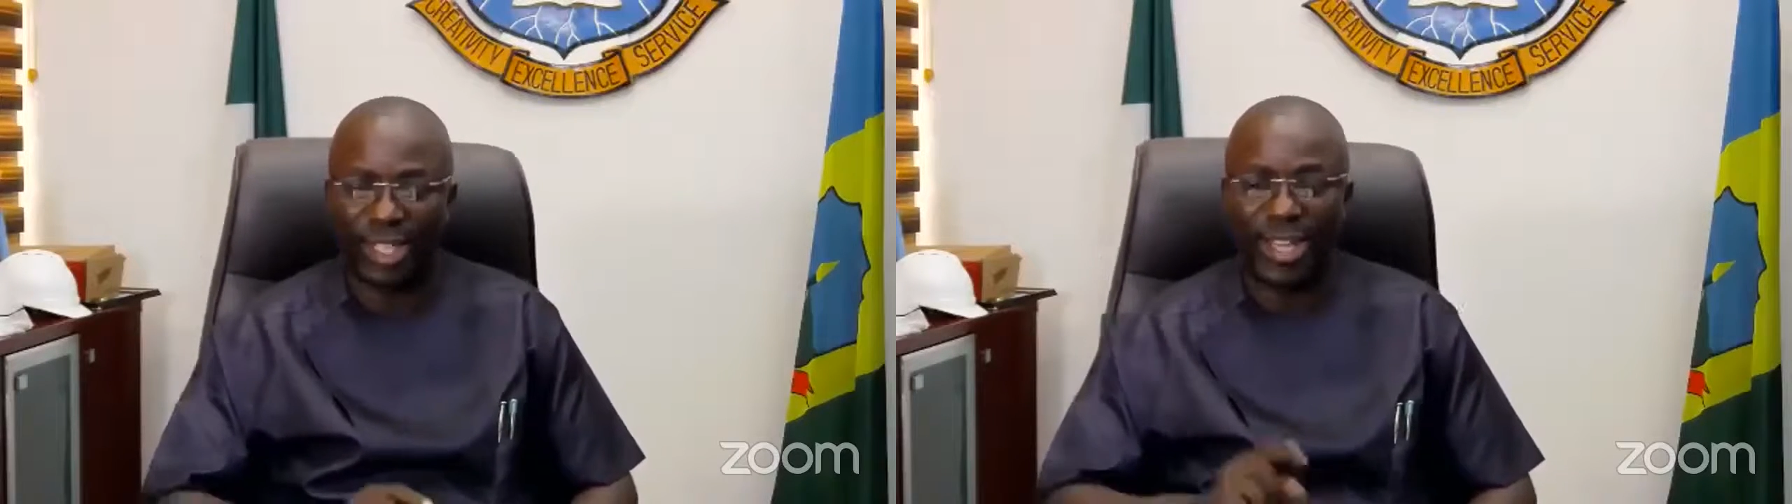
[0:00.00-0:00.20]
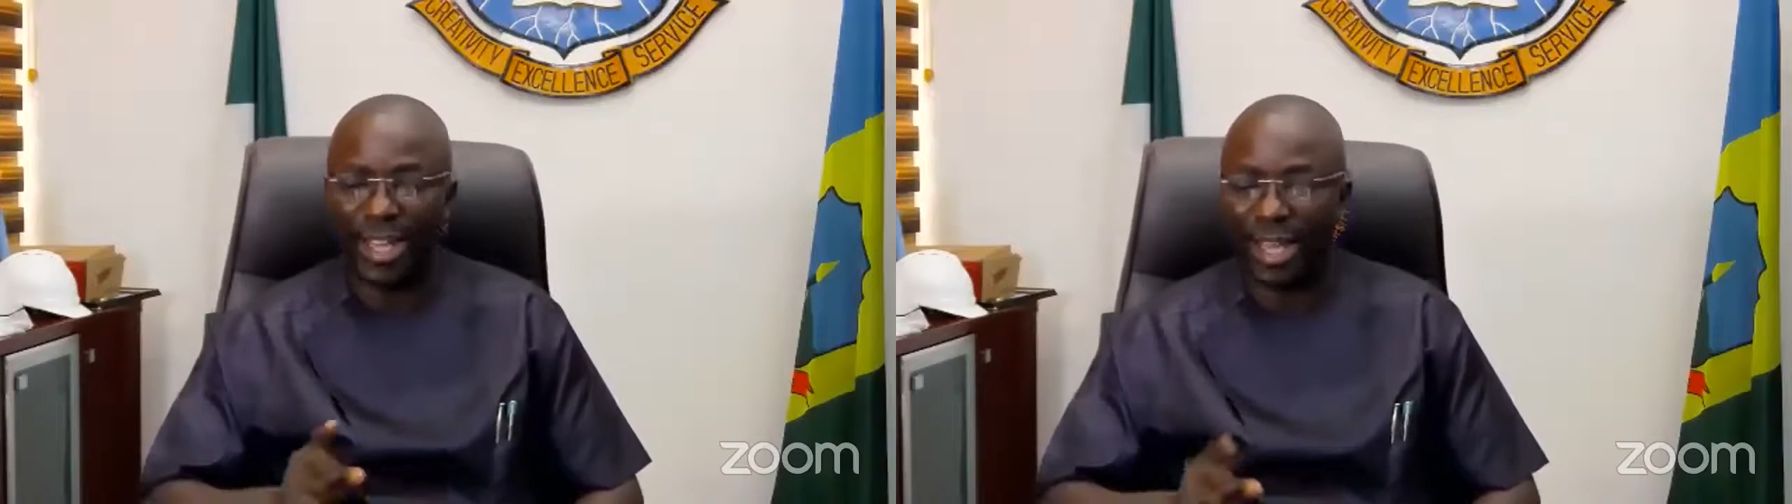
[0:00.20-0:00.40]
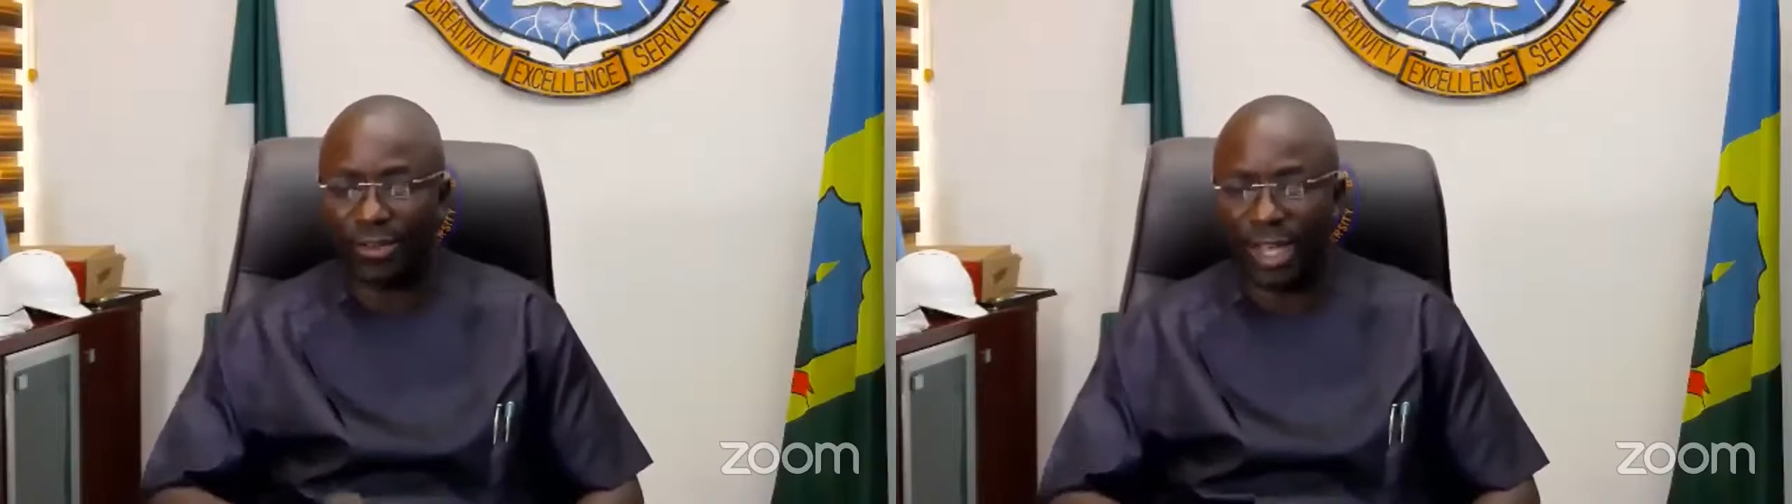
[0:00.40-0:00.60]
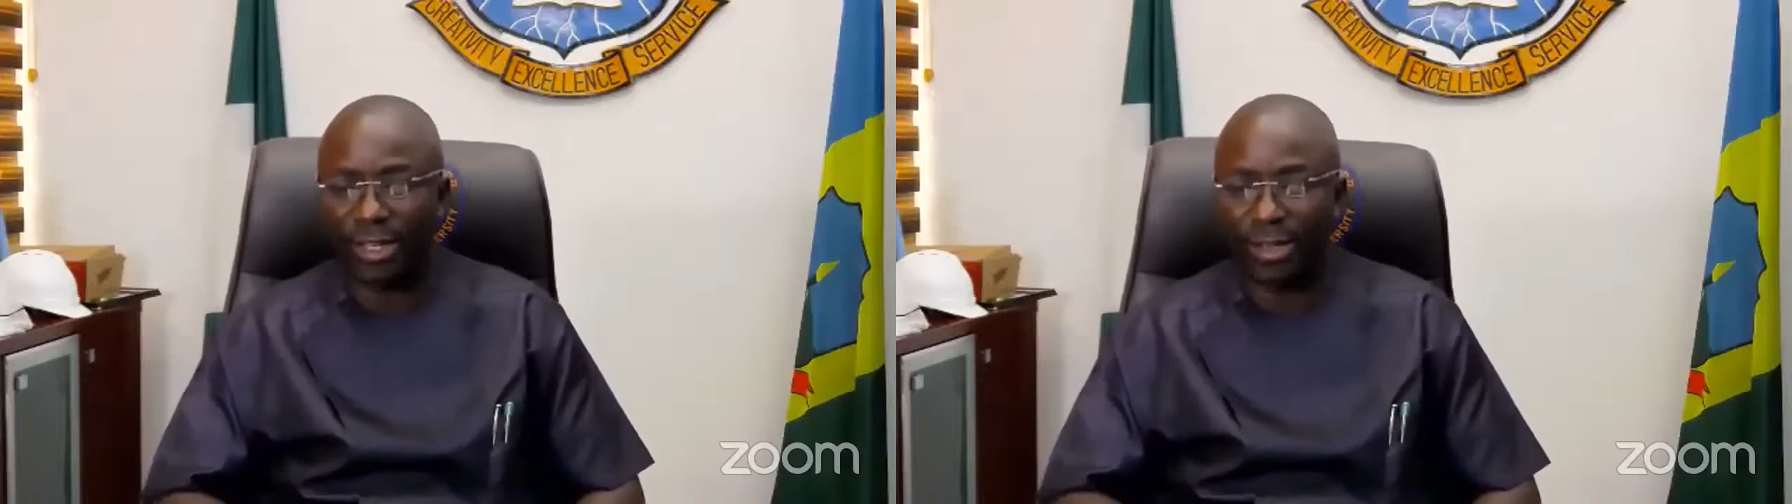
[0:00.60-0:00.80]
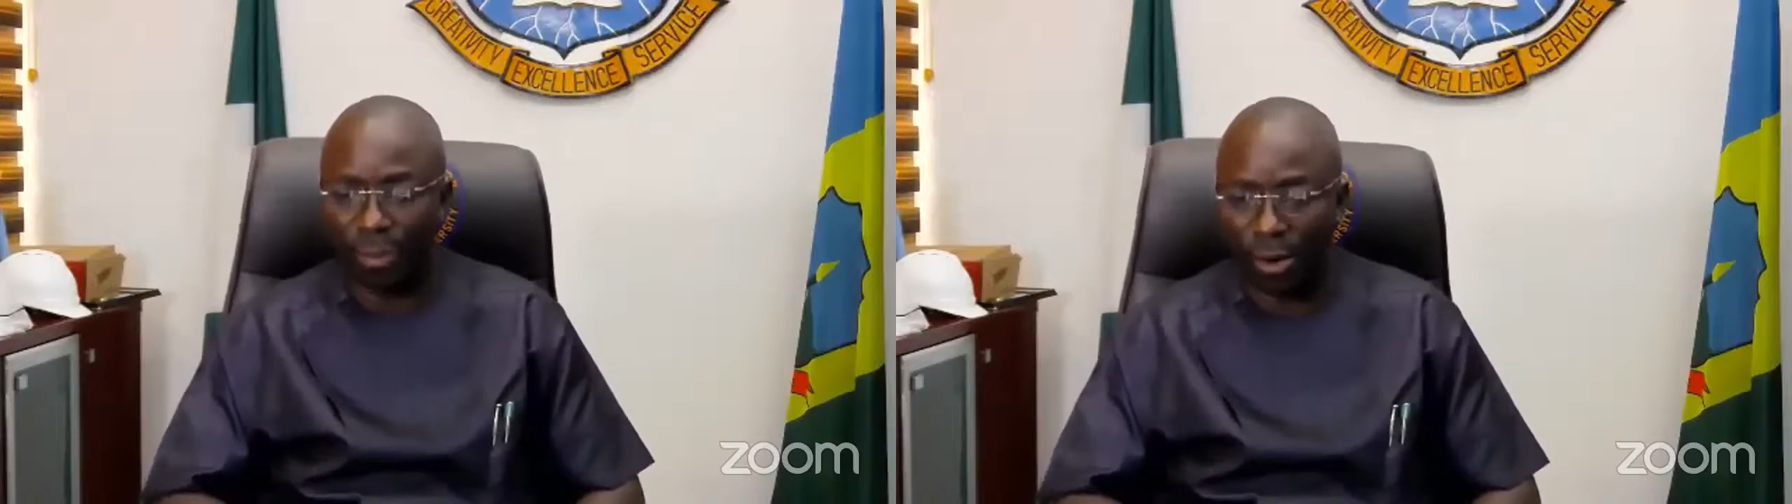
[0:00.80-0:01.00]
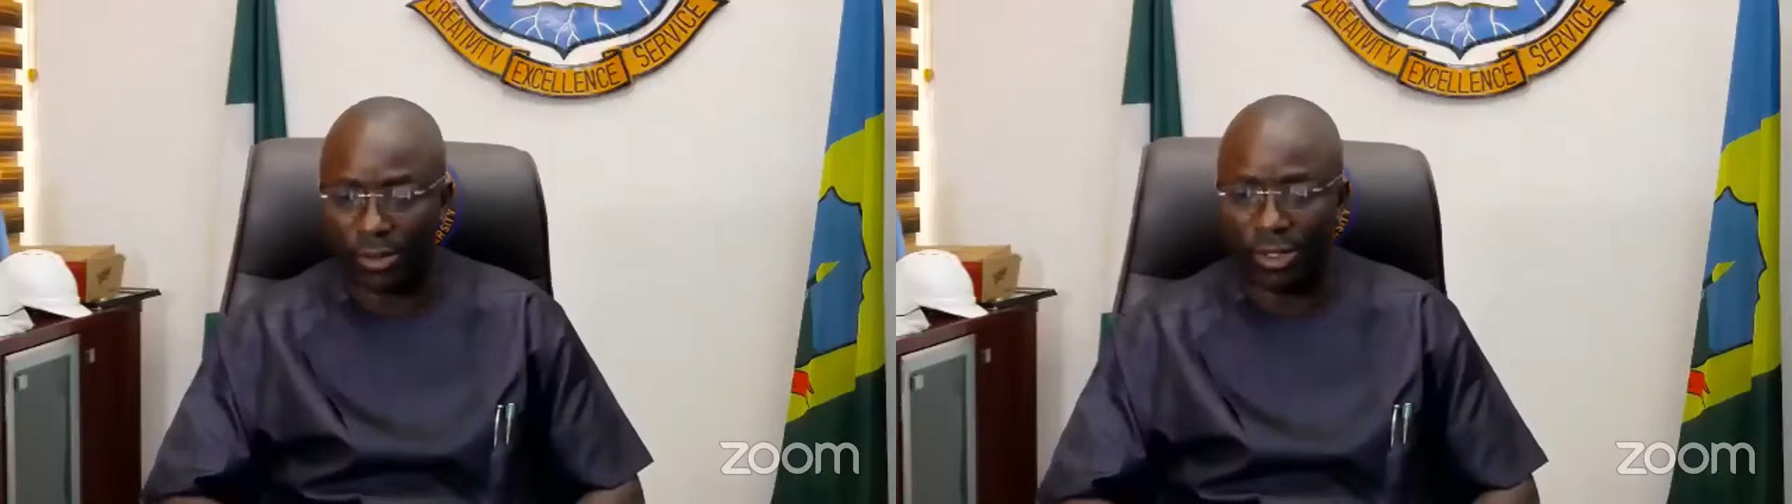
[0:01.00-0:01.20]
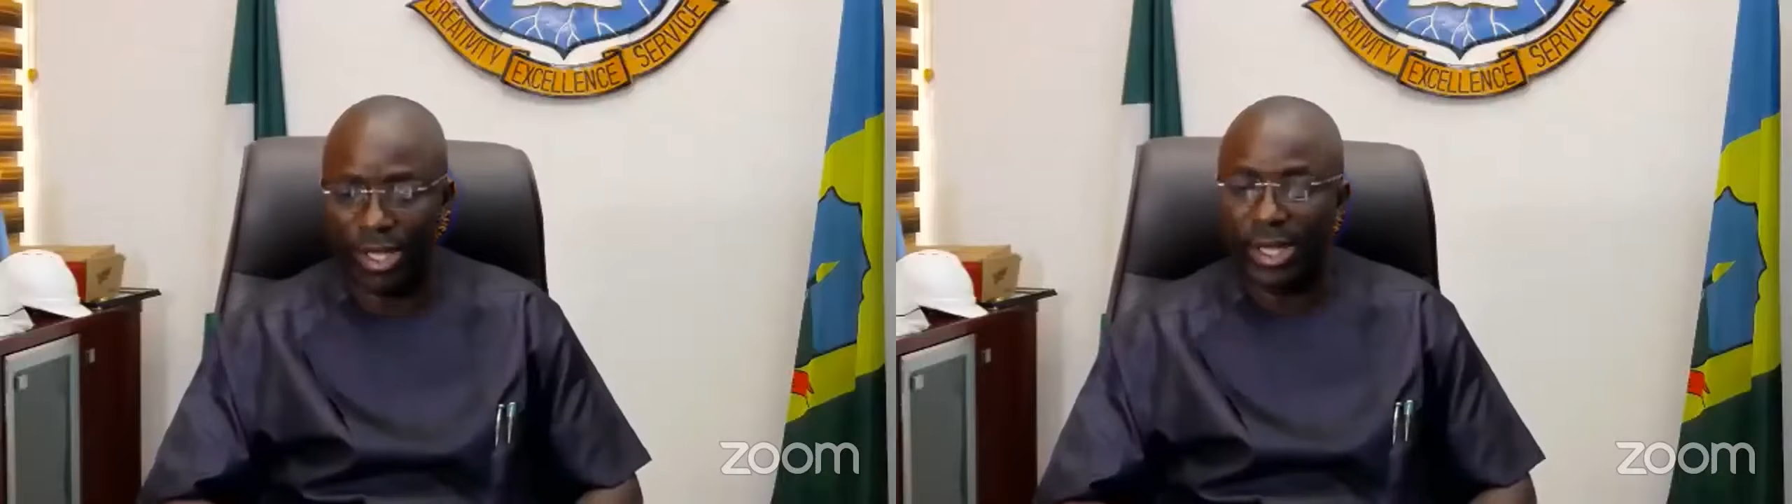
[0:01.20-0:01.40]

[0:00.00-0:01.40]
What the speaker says: think outside the box.